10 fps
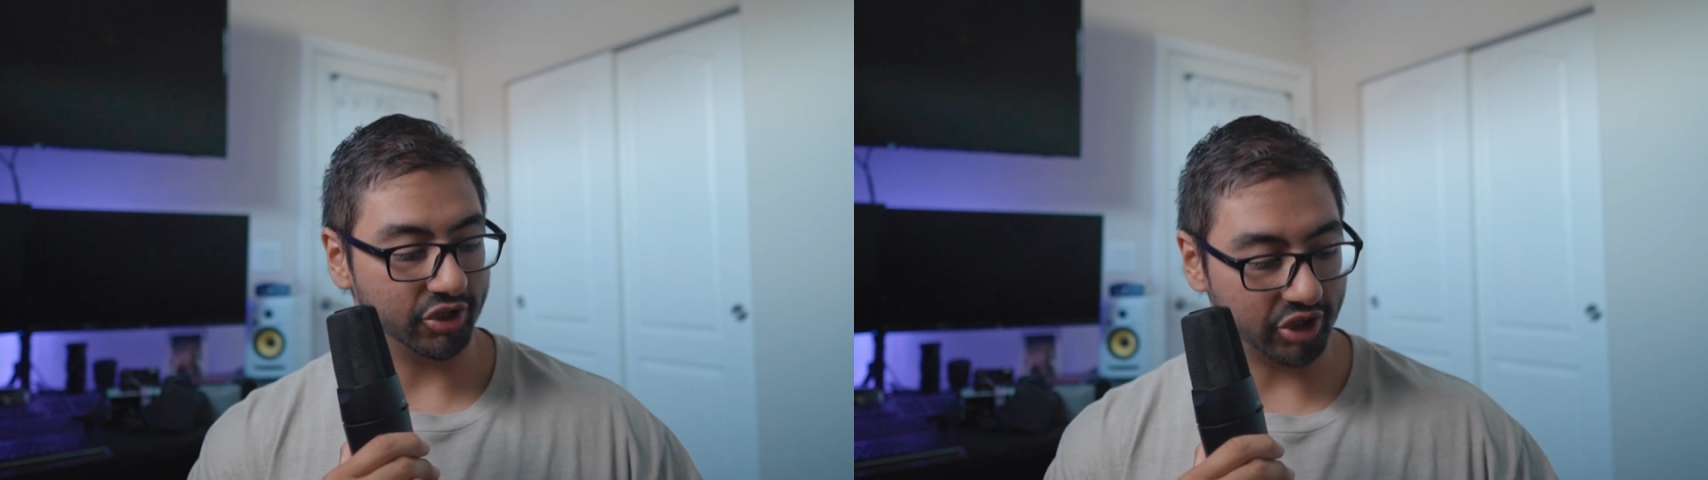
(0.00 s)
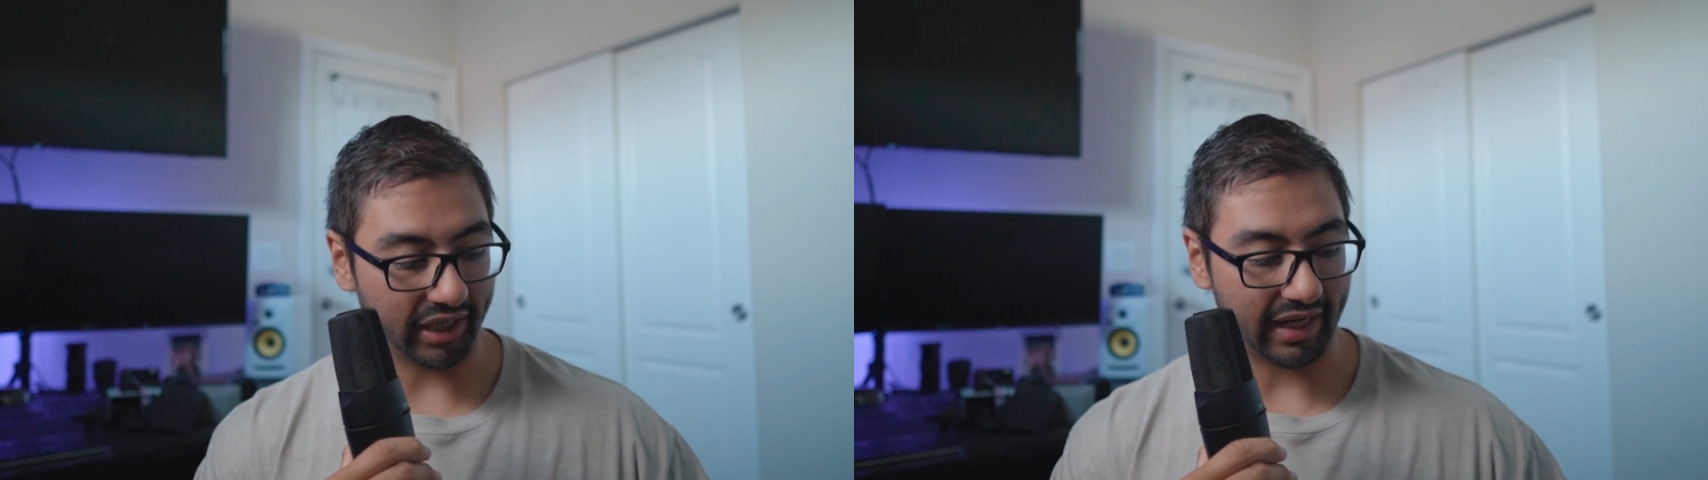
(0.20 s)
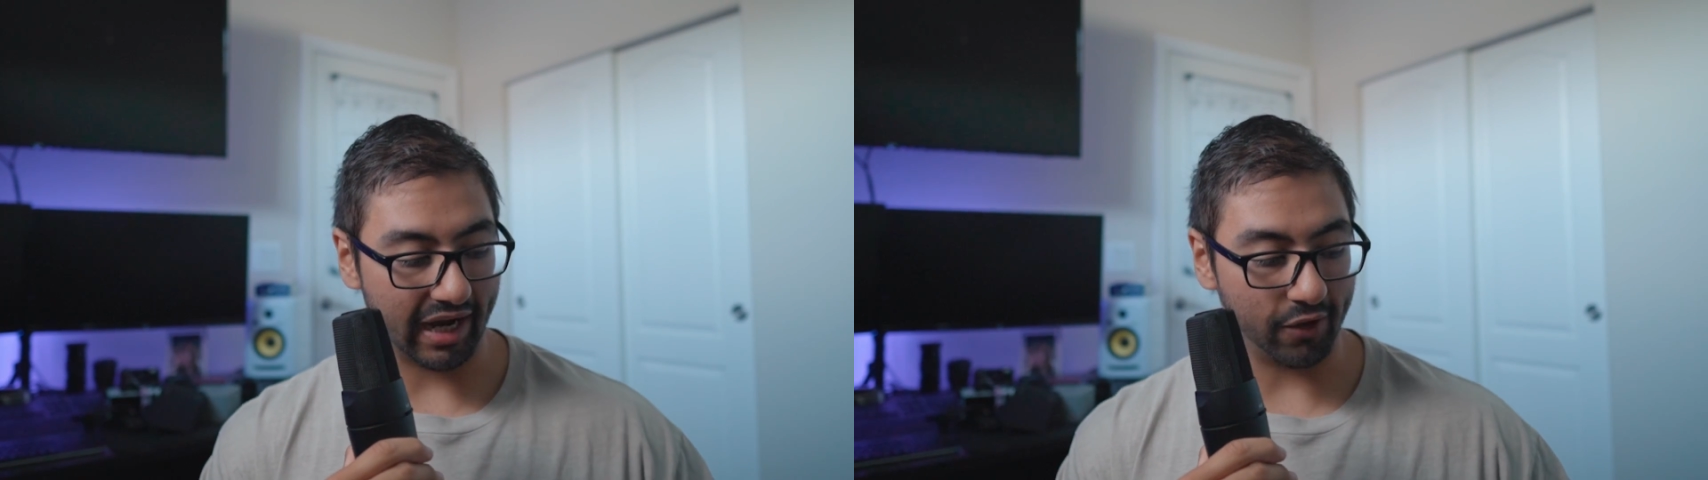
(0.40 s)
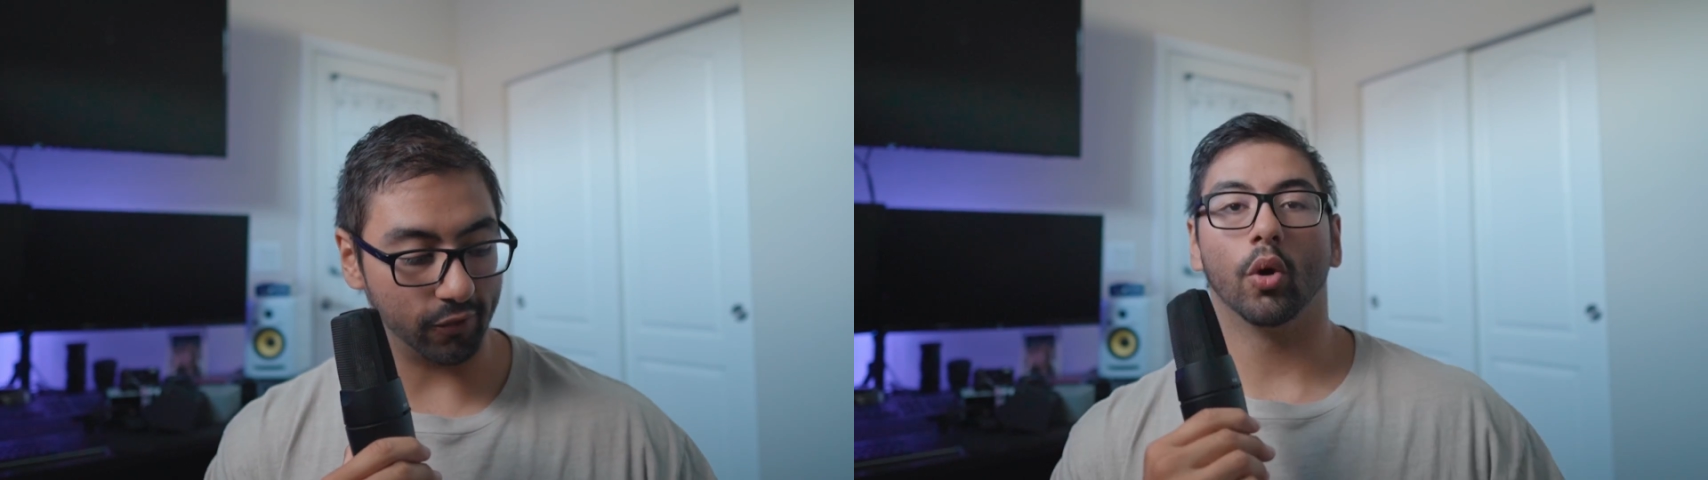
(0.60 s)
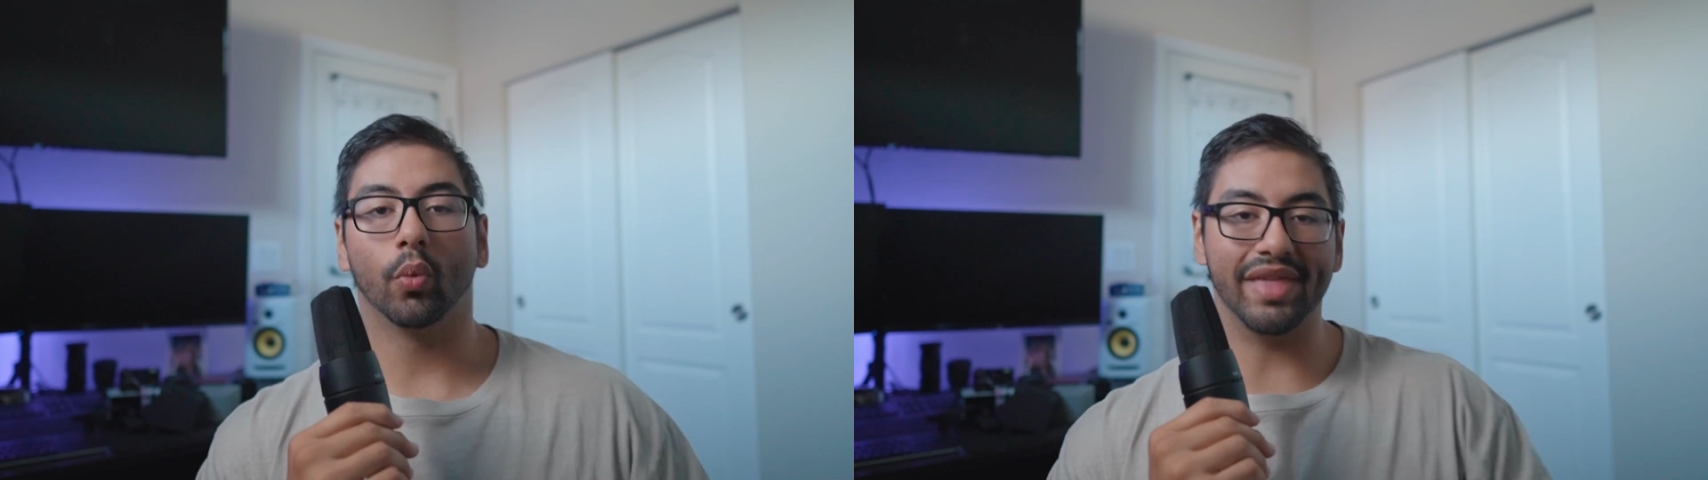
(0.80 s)
check
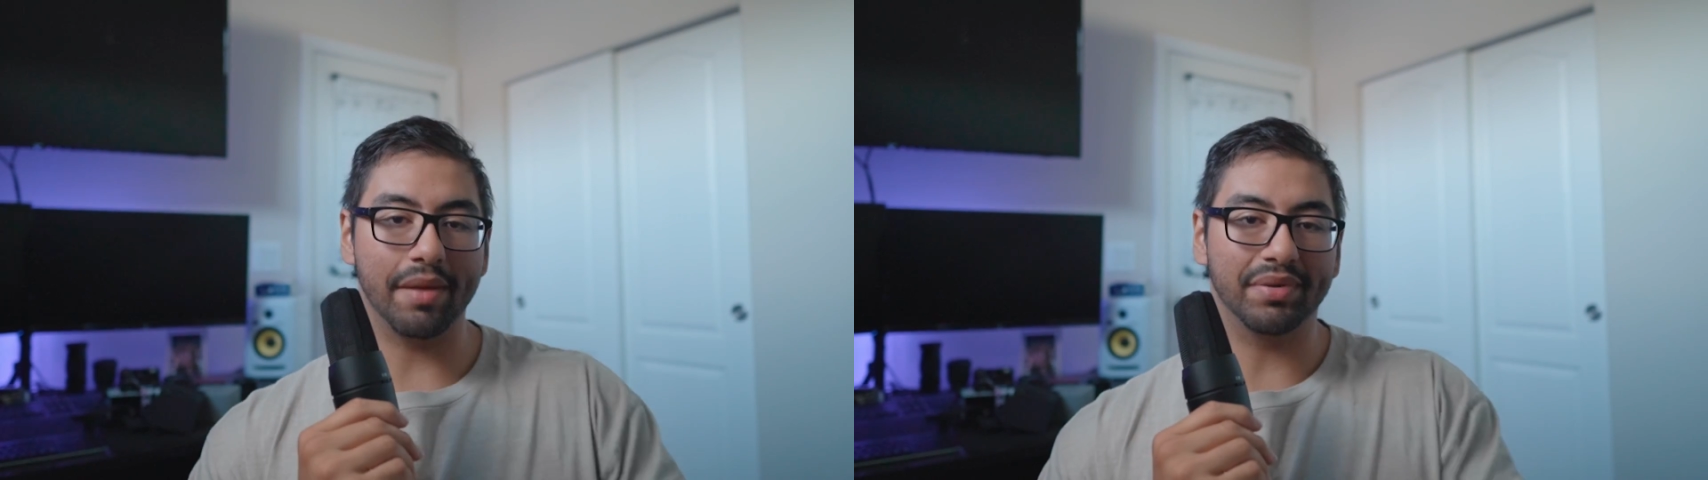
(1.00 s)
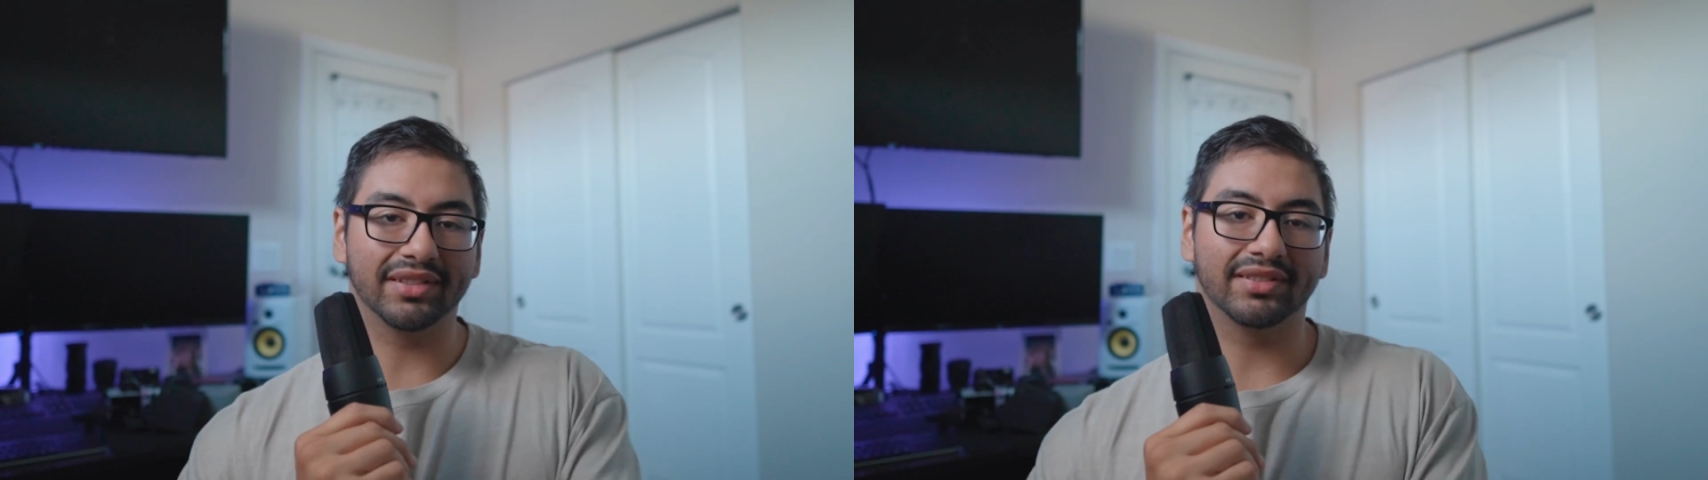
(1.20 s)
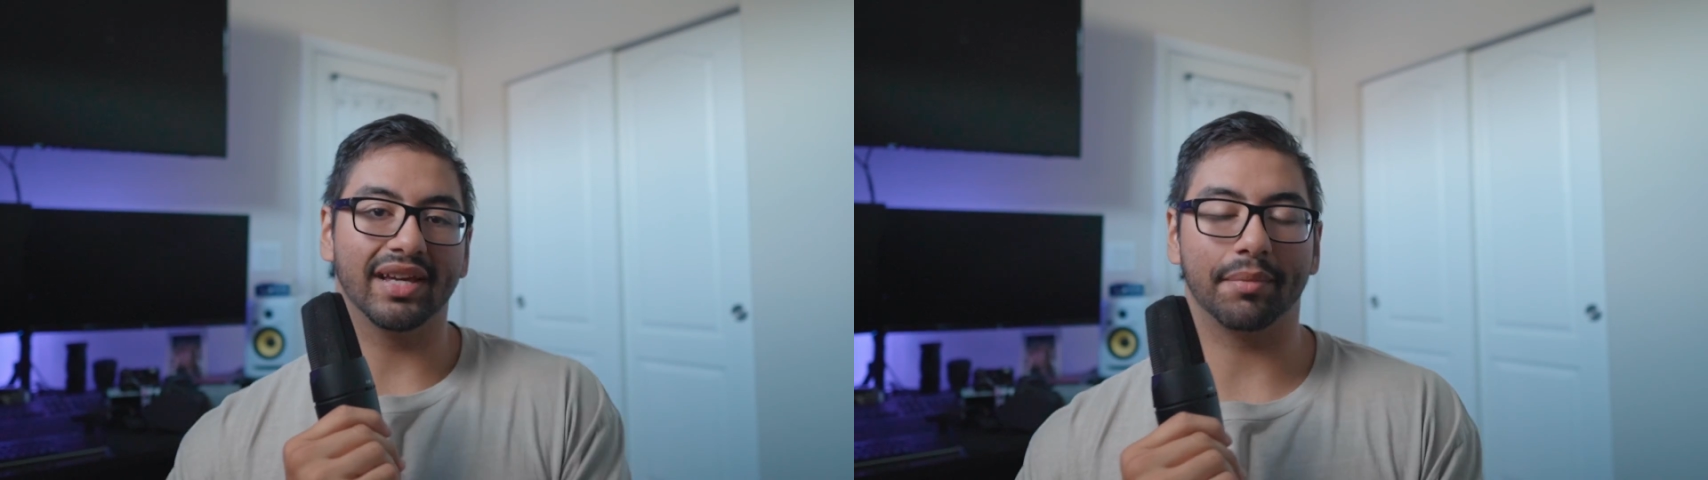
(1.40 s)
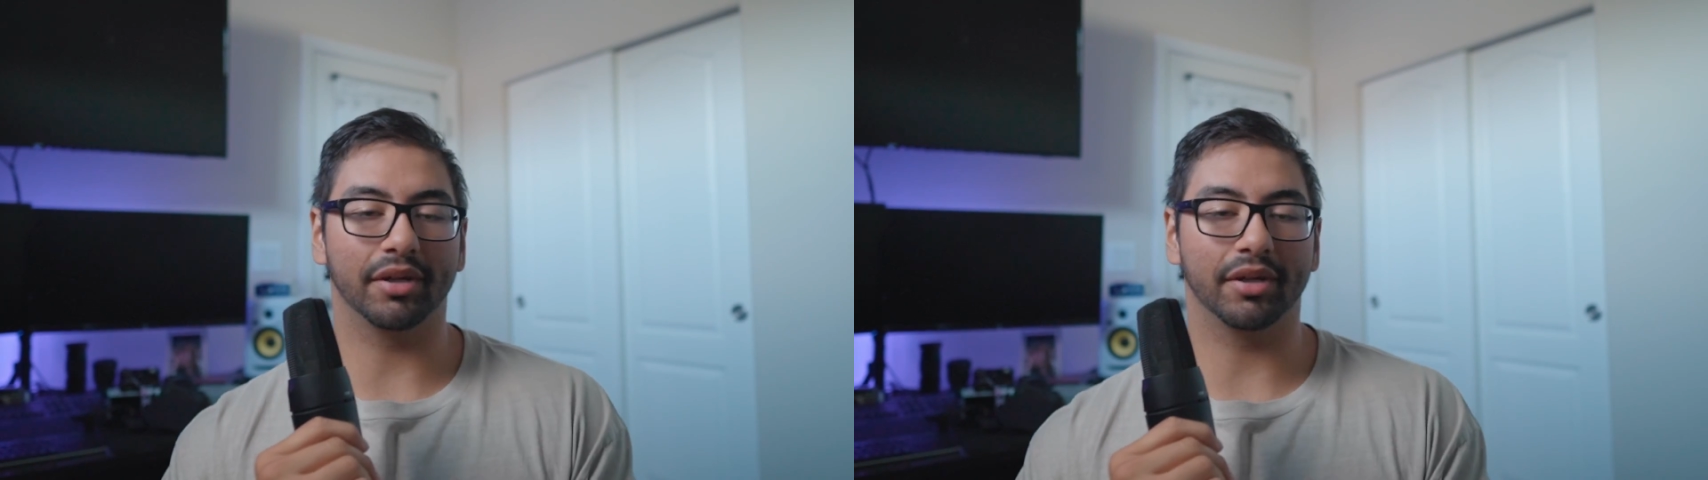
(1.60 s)
out. With that being said,